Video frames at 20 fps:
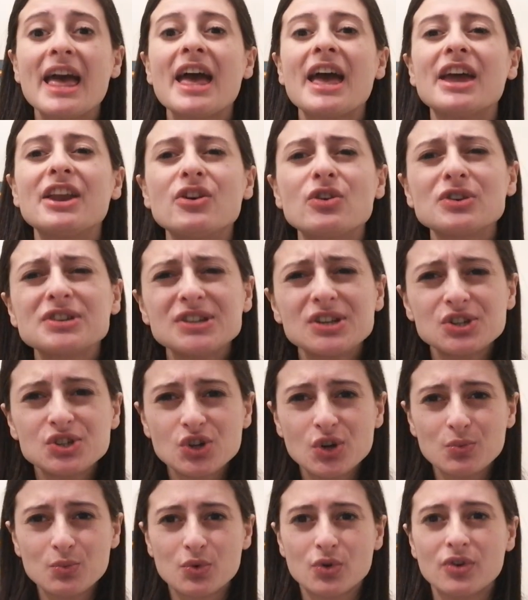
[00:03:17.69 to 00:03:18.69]
in order to
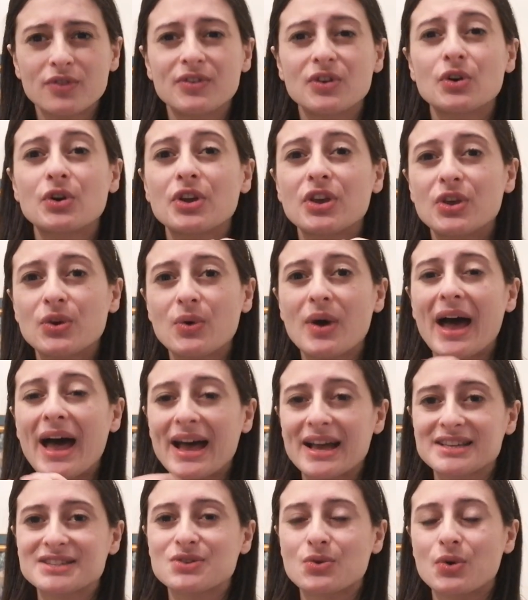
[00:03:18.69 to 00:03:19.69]
improve your
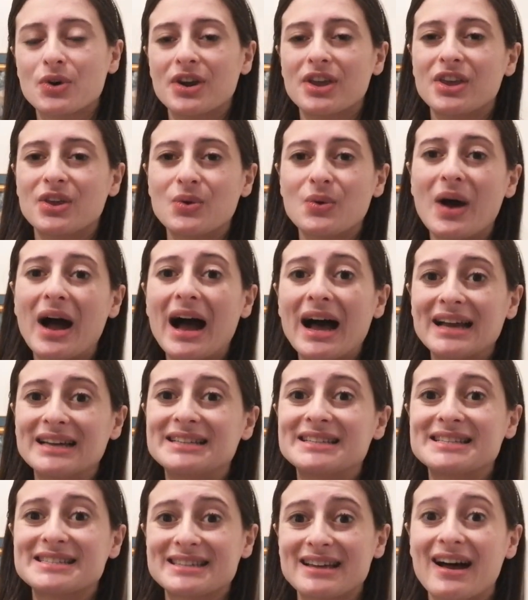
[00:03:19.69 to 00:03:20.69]
UX or UI
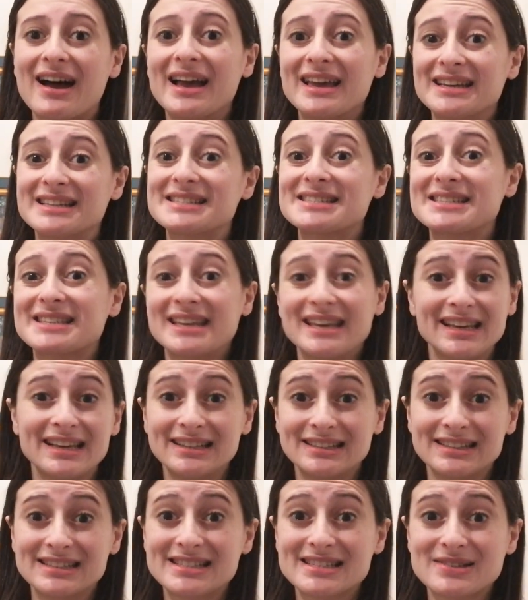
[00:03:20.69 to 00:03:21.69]
design
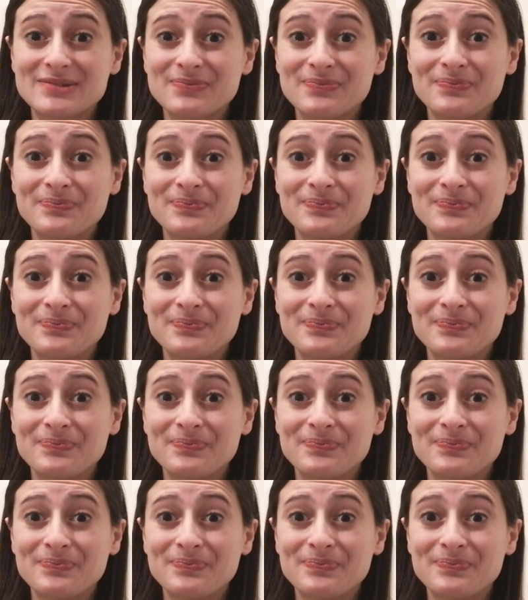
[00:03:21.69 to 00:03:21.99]
skills.